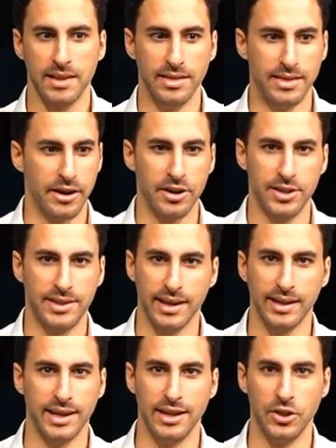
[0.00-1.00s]
they're
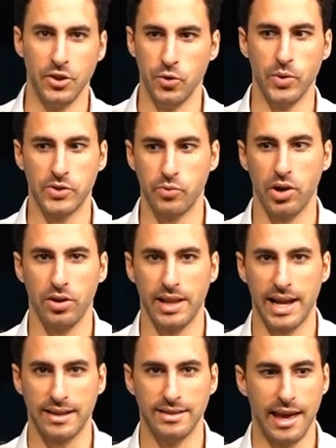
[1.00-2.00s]
telling you as well,
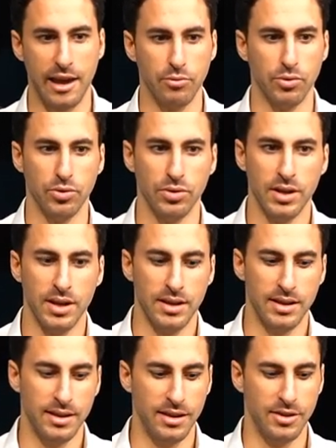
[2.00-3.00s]
like they will
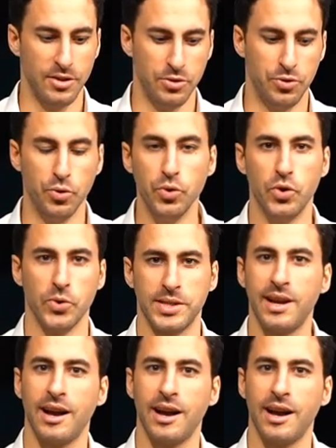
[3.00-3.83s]
do those